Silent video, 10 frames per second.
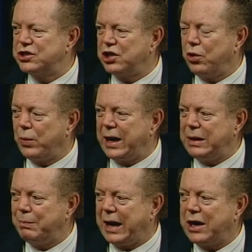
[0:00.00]
and start
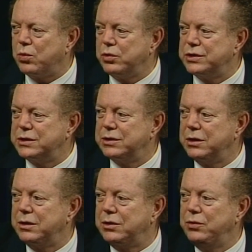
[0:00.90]
writing
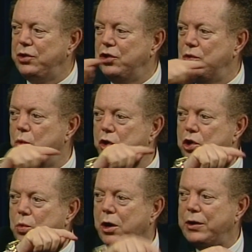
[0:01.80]
backwards to you
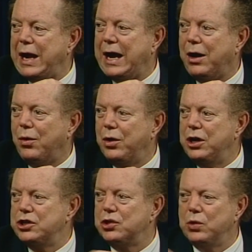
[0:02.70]
where you are now.